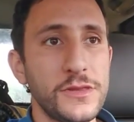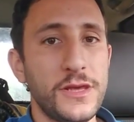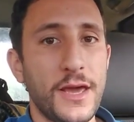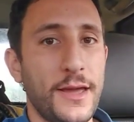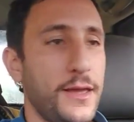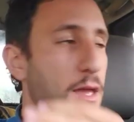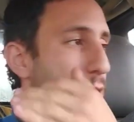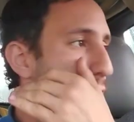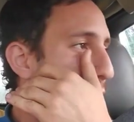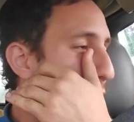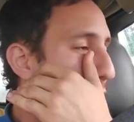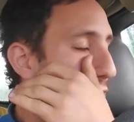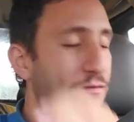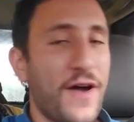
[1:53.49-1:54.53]
Okay?
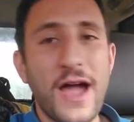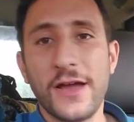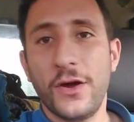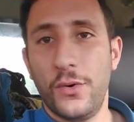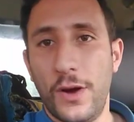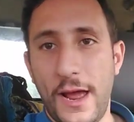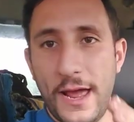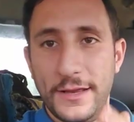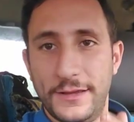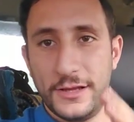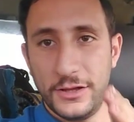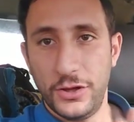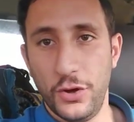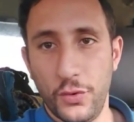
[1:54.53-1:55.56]
If I go ahead
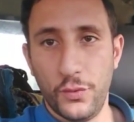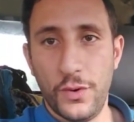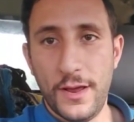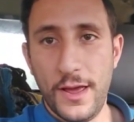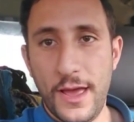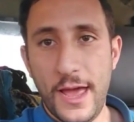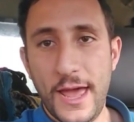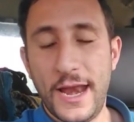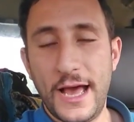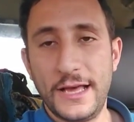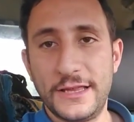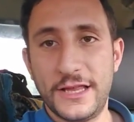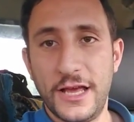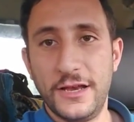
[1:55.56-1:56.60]
to you and
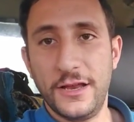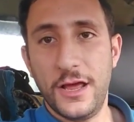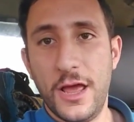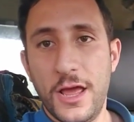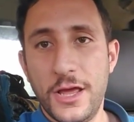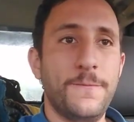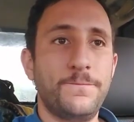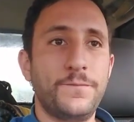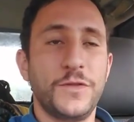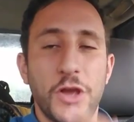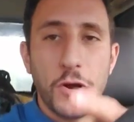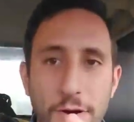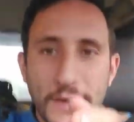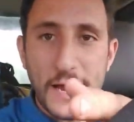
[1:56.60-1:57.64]
I said,
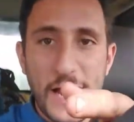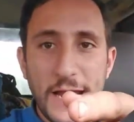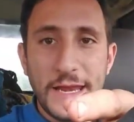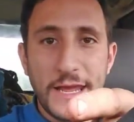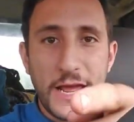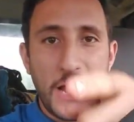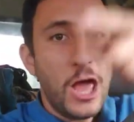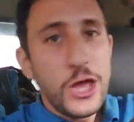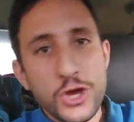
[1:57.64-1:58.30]
you're an idiot,